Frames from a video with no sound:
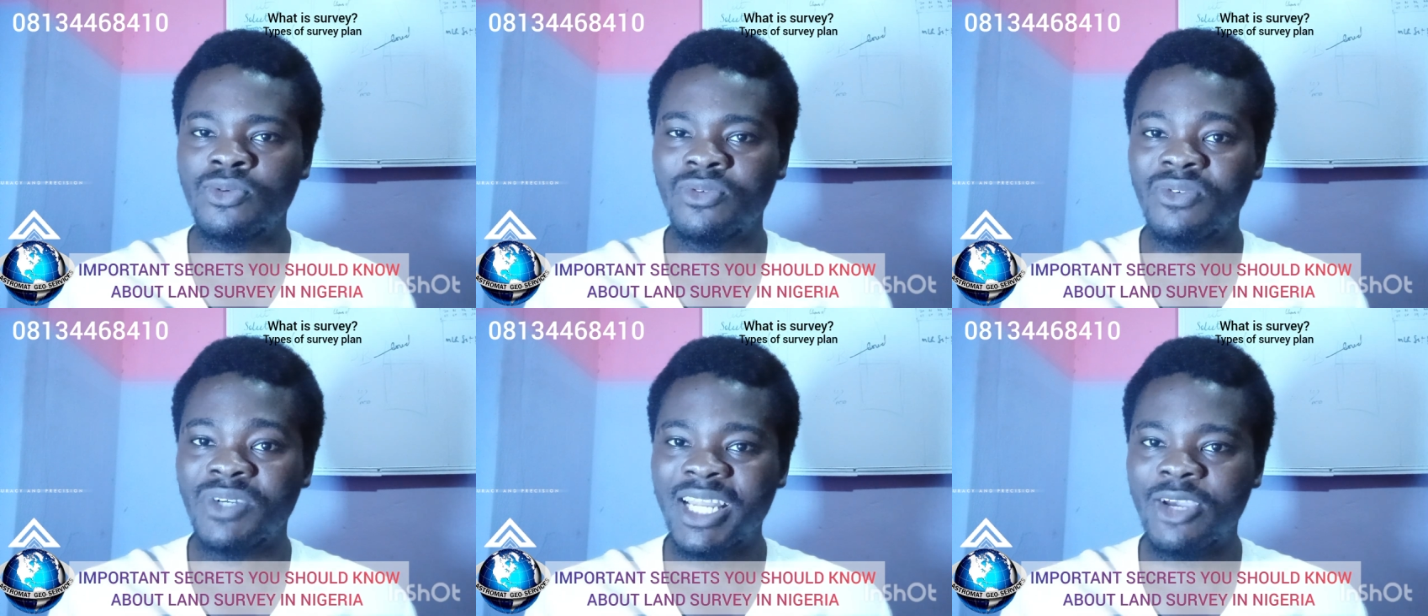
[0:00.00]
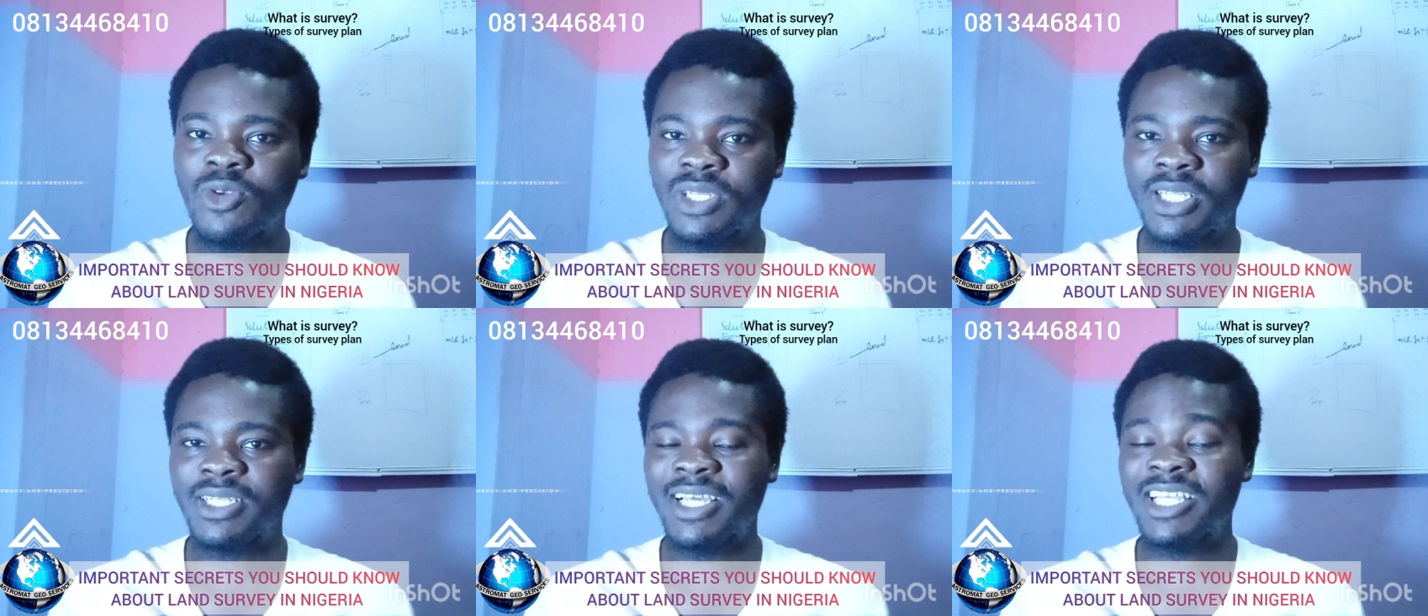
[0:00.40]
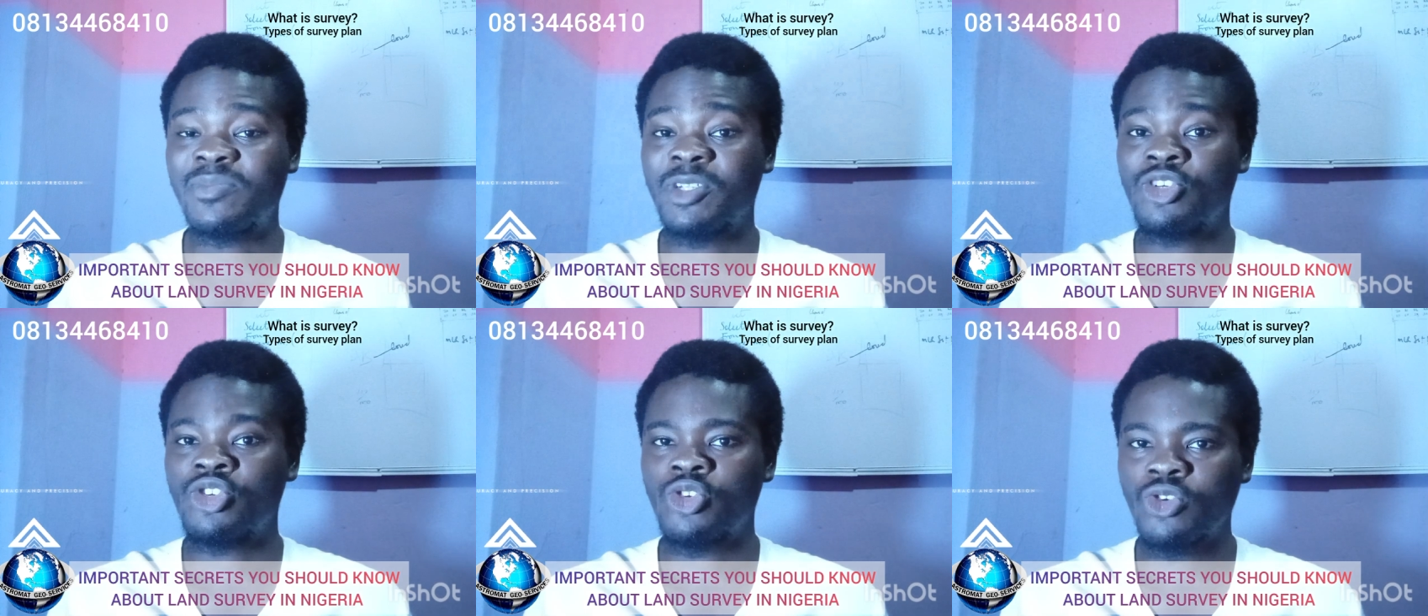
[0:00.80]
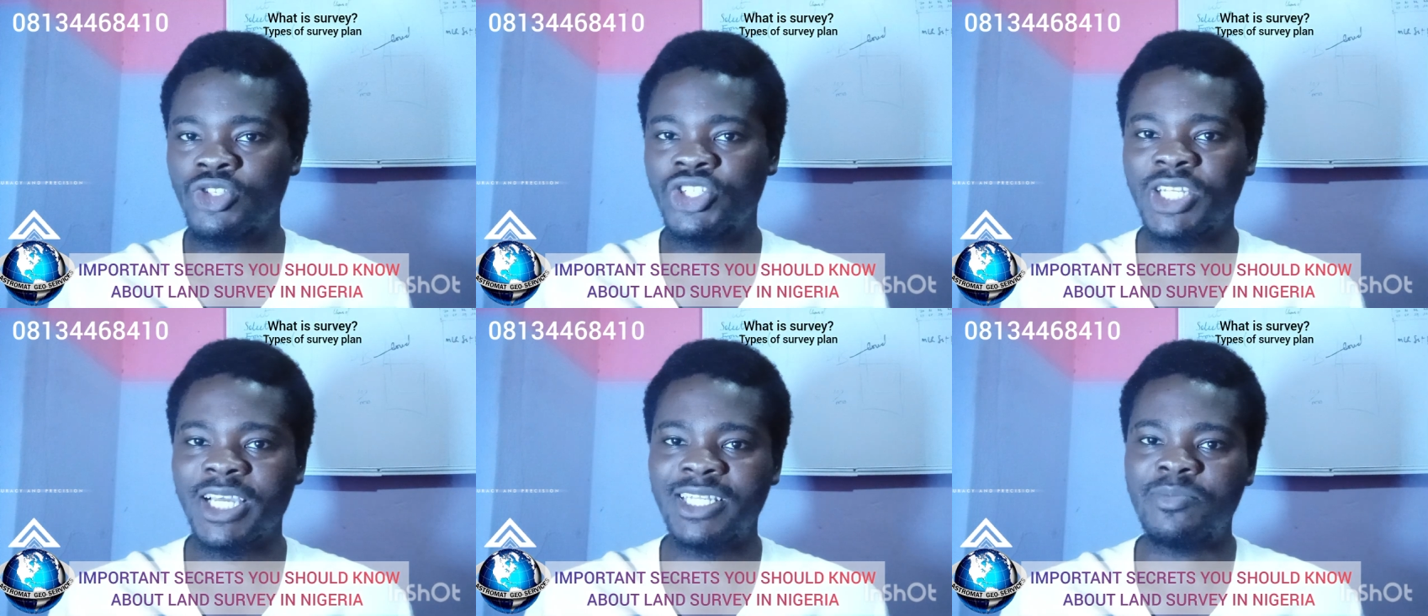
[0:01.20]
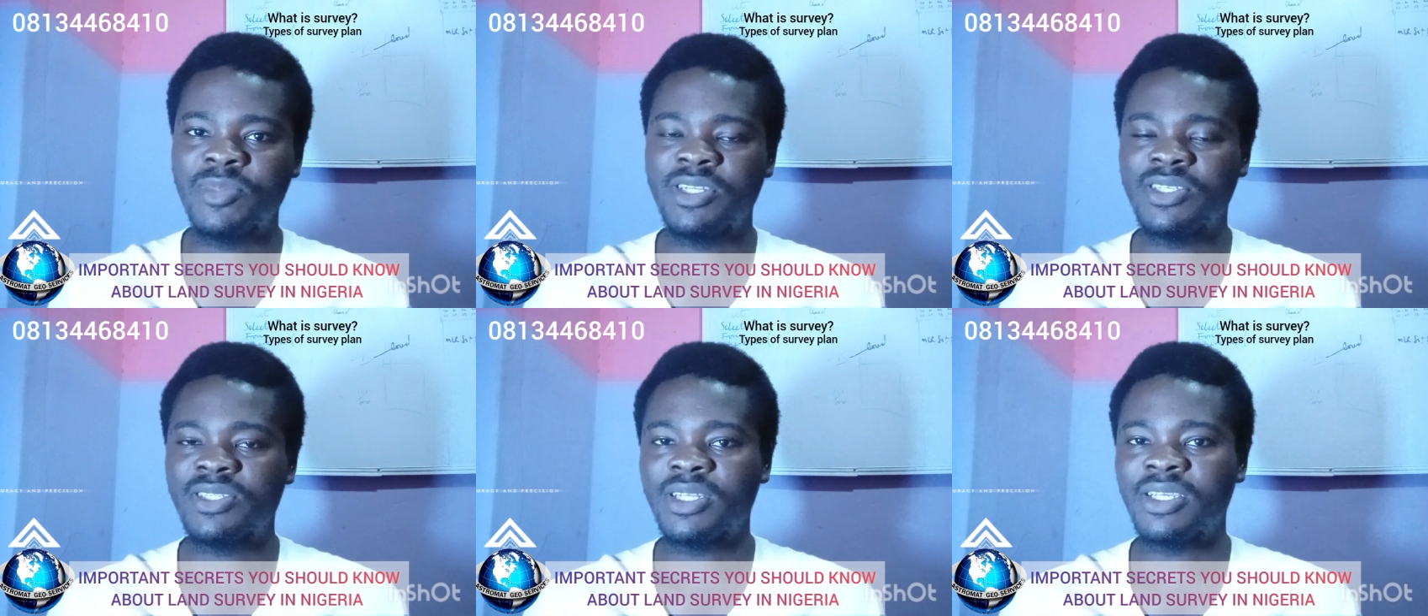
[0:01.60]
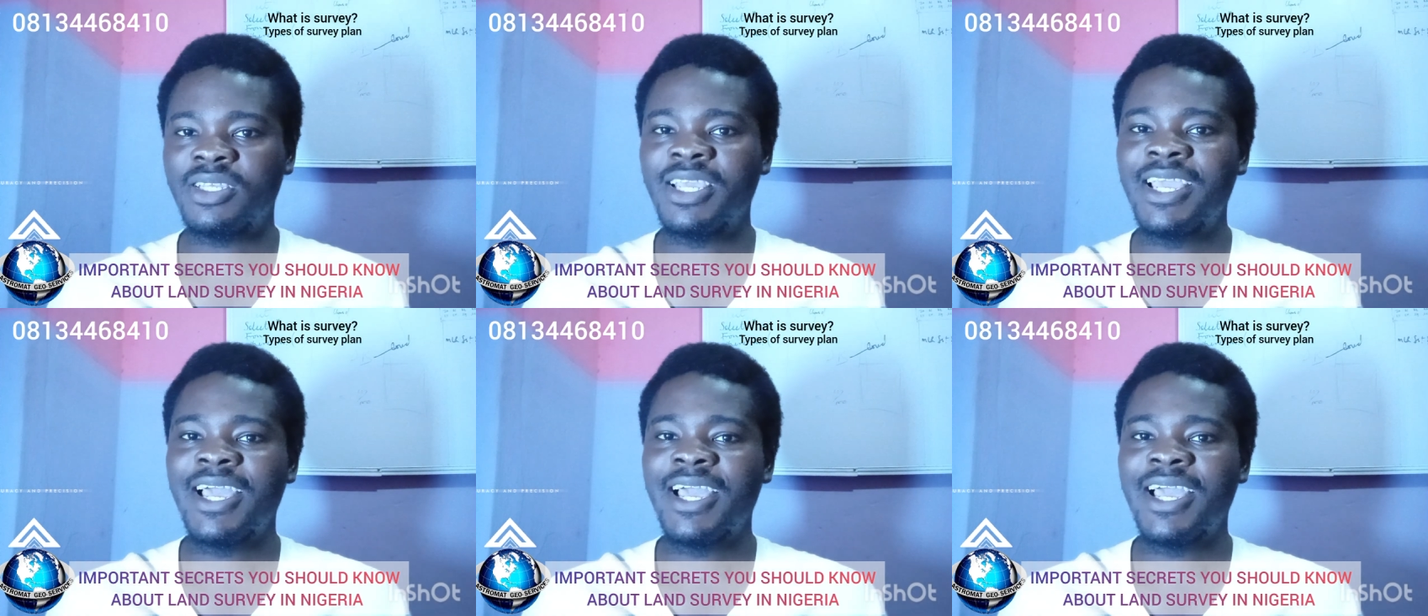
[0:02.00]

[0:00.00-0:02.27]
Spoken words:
recorded, has been lodged at the ministry,